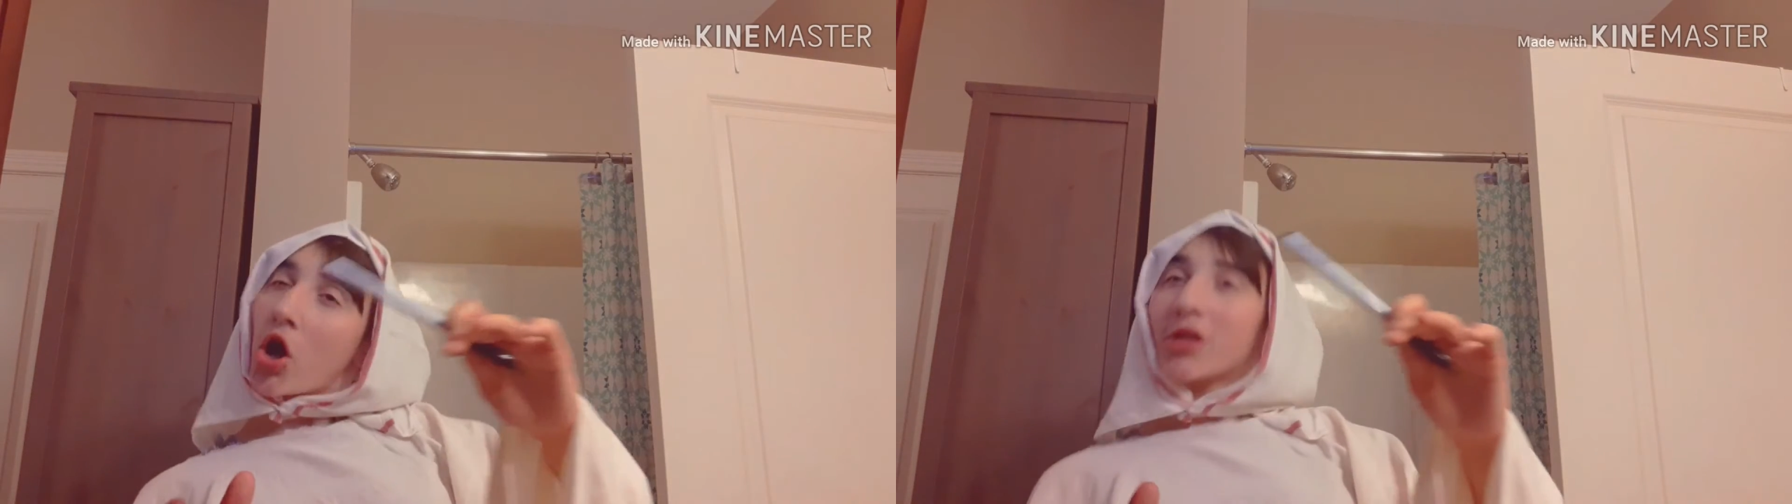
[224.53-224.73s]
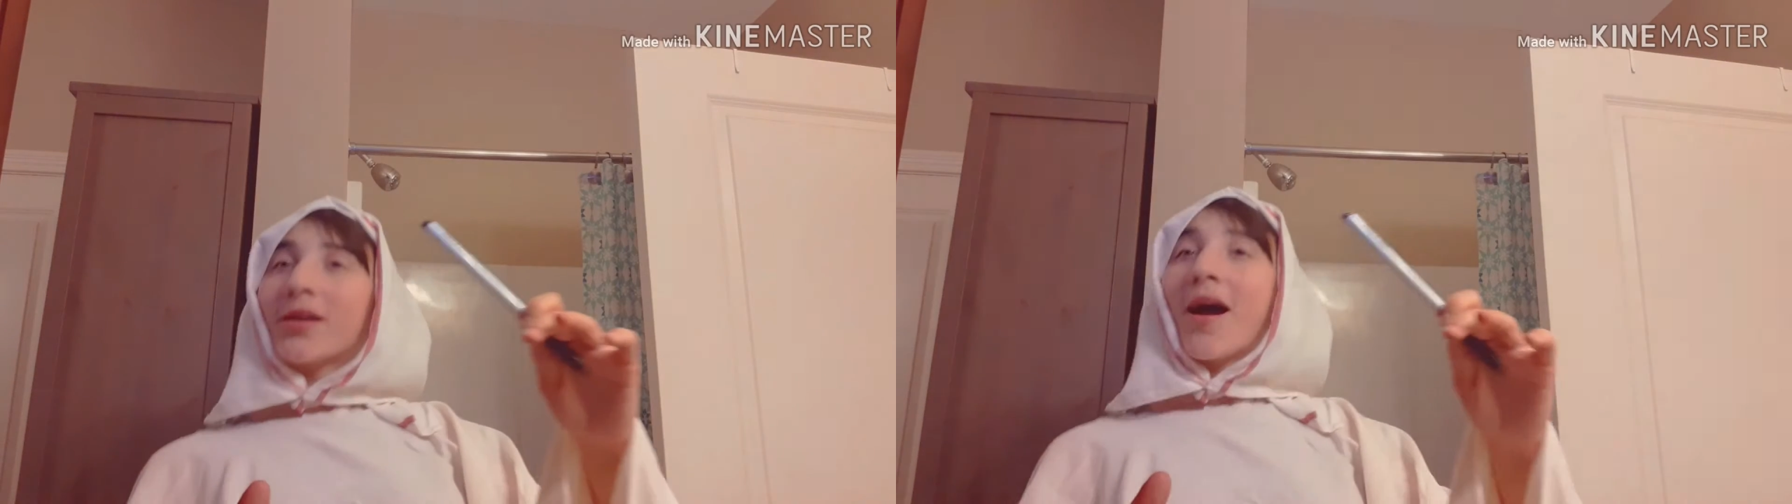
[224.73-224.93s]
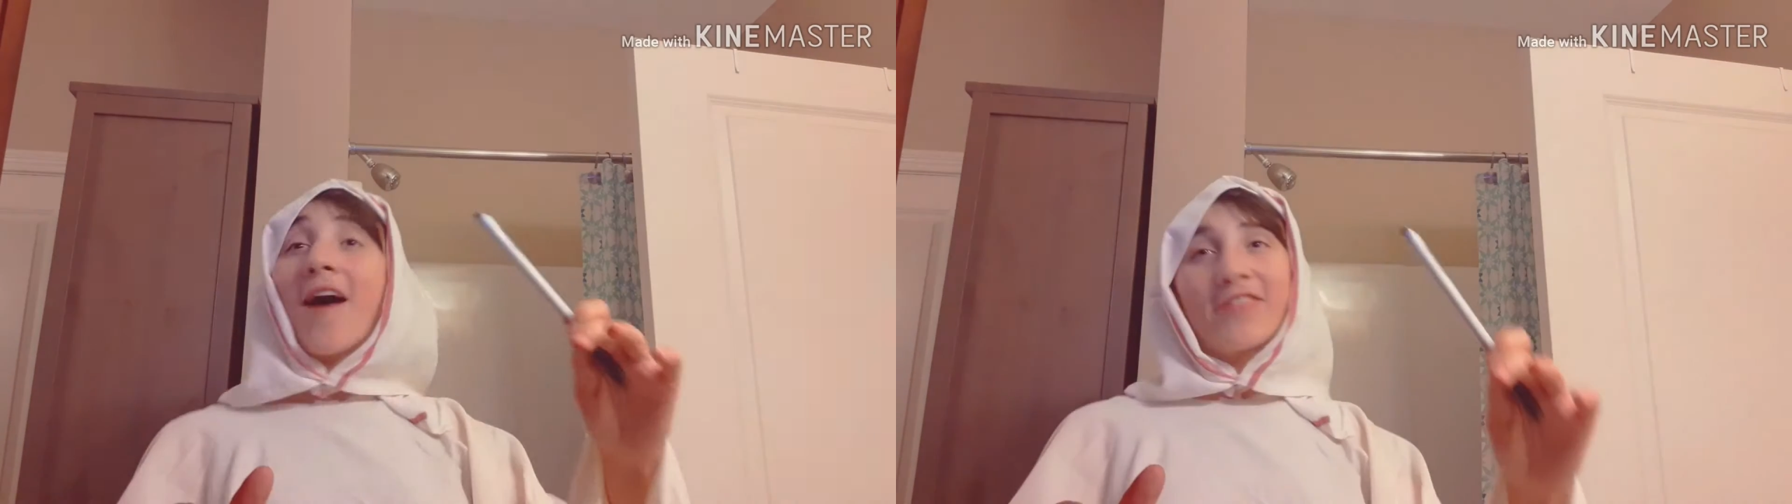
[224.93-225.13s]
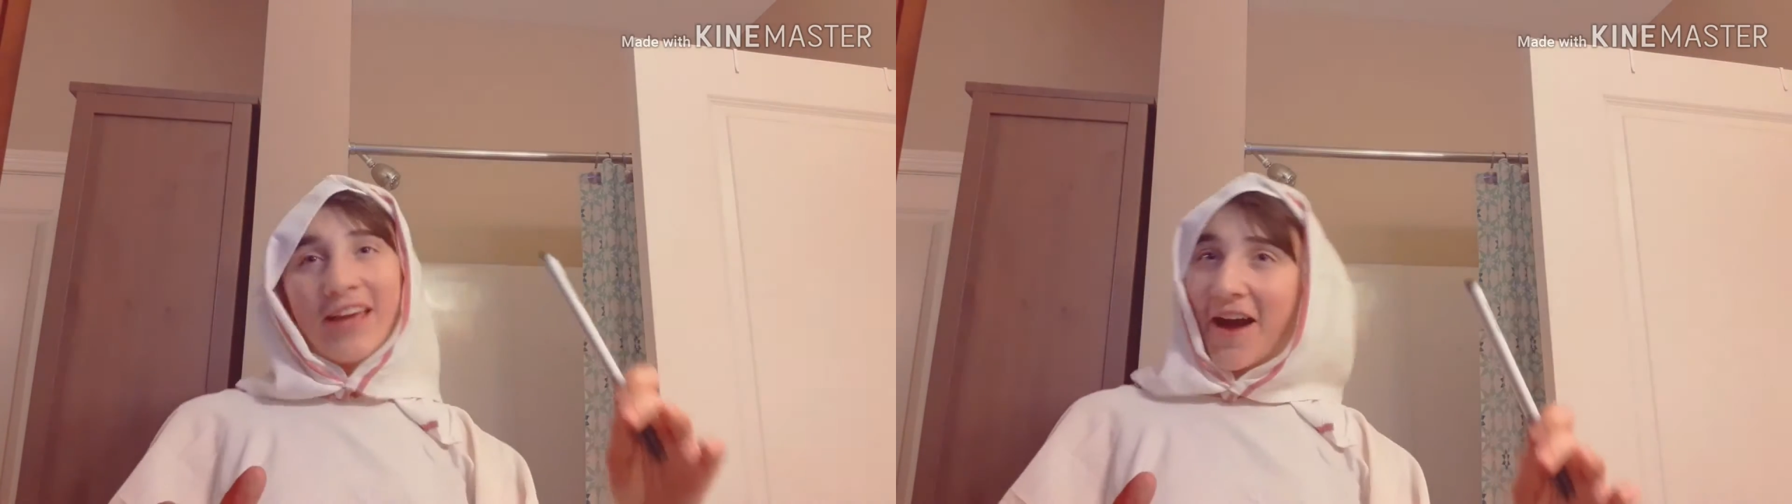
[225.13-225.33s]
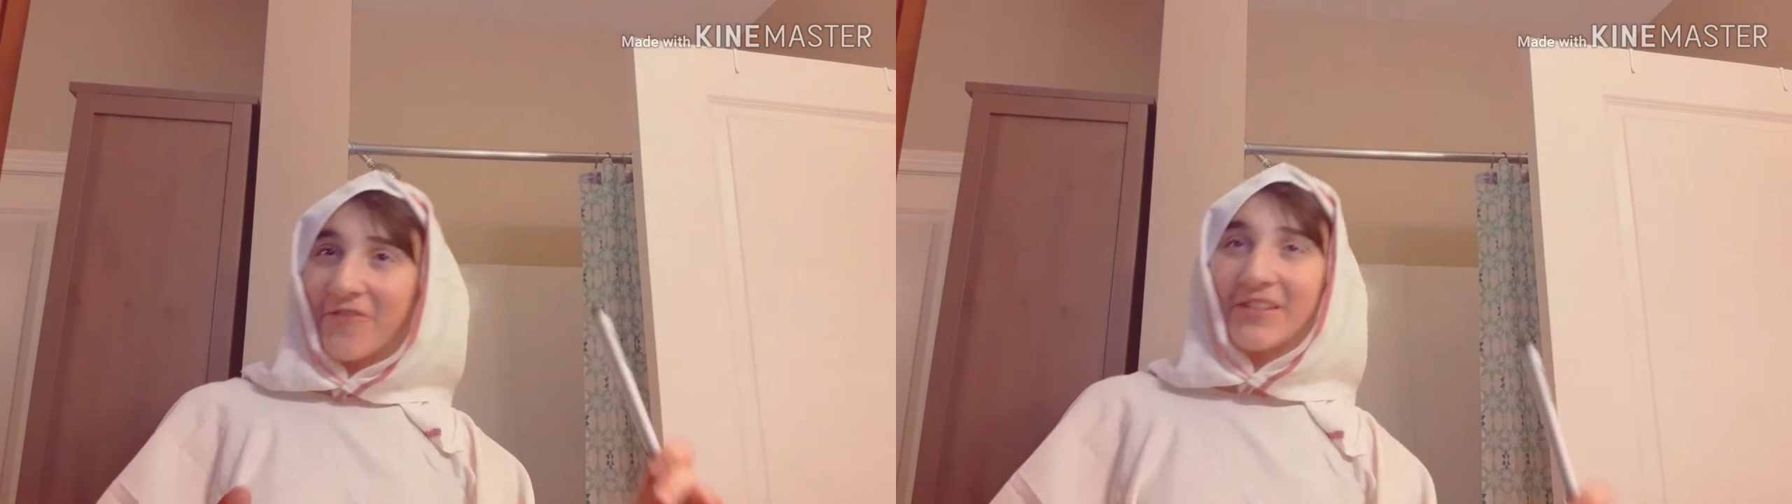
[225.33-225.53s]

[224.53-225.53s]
Ark of the